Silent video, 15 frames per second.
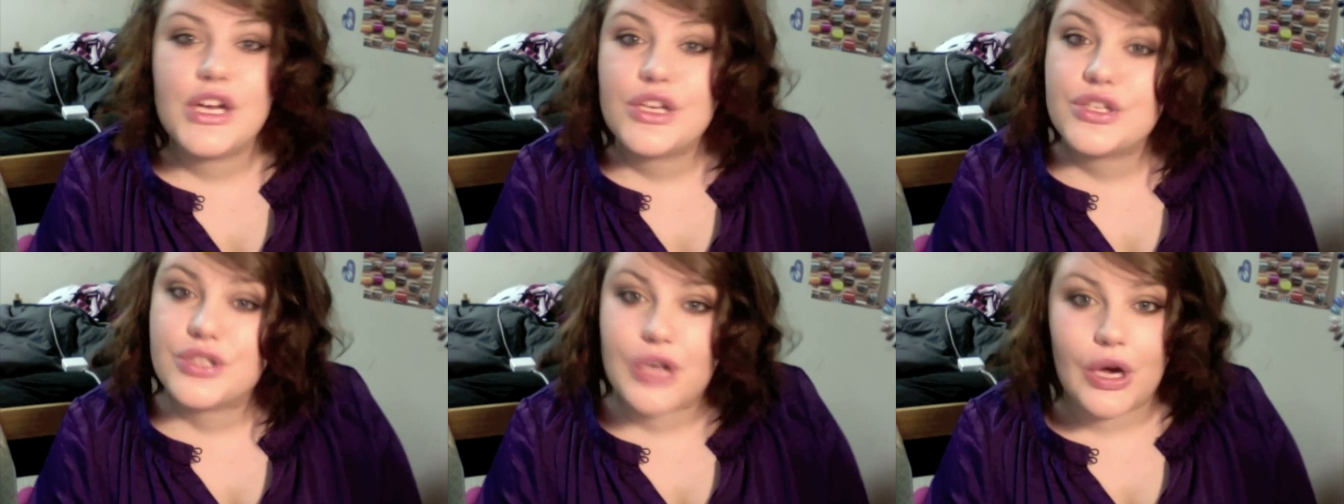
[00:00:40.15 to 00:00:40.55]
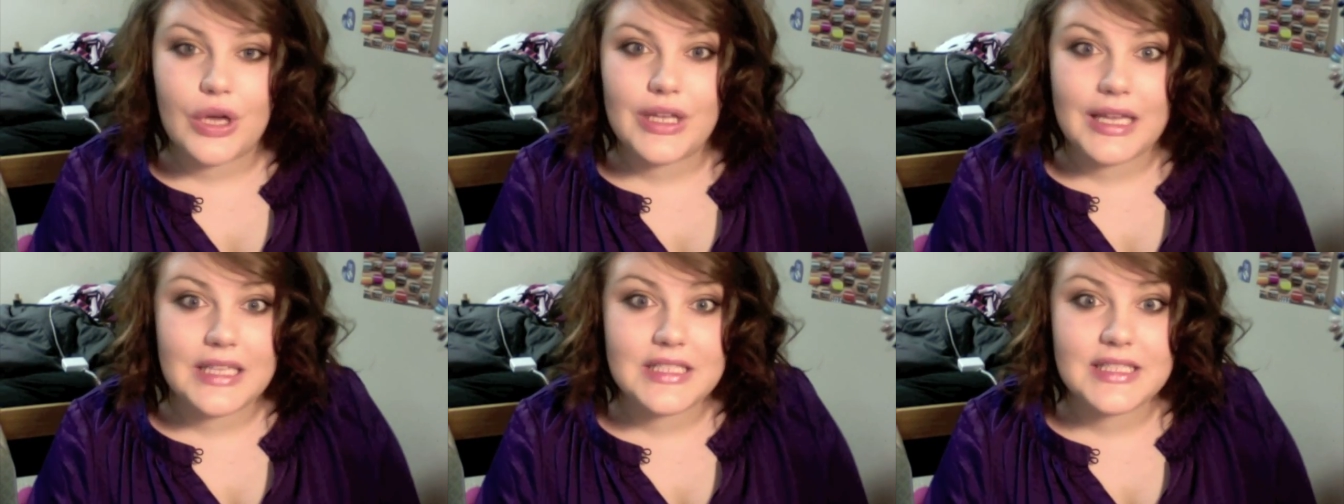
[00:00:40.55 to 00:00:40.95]

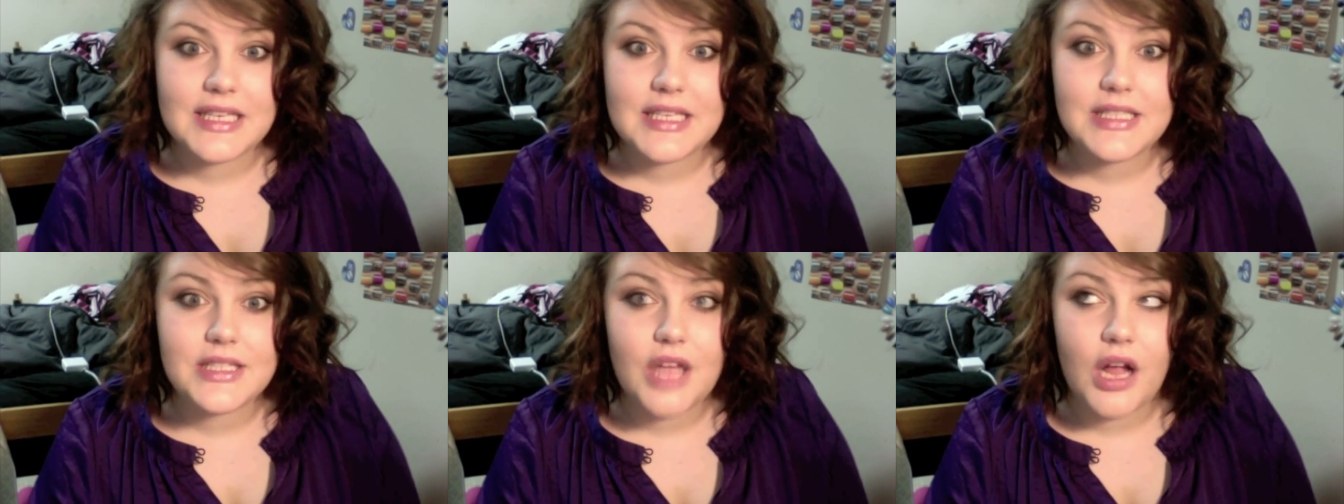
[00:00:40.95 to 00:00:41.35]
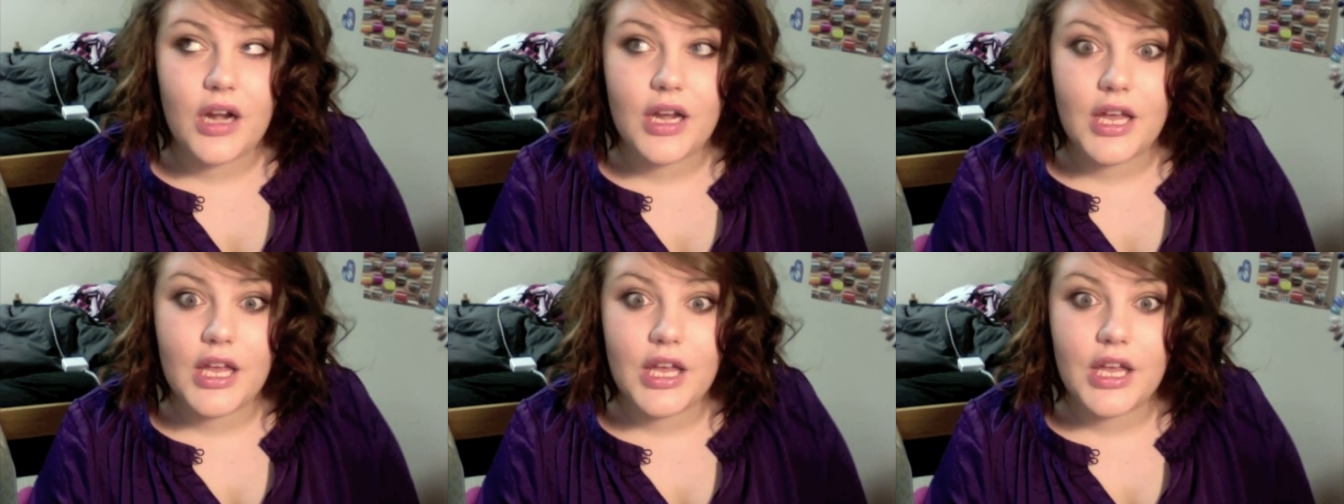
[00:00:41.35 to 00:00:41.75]
So let's get
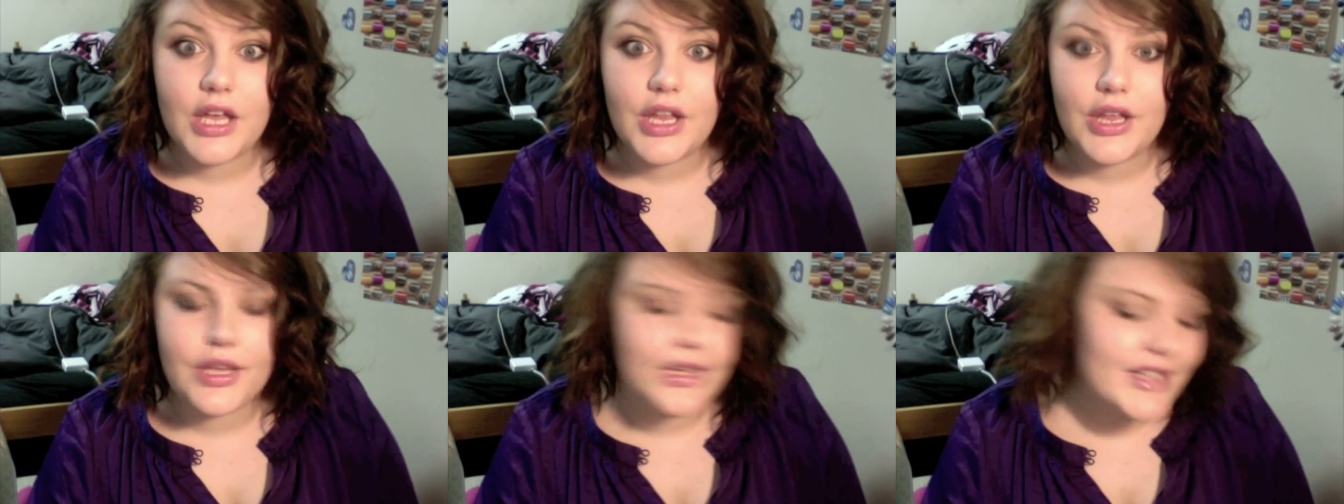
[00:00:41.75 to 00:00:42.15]
started.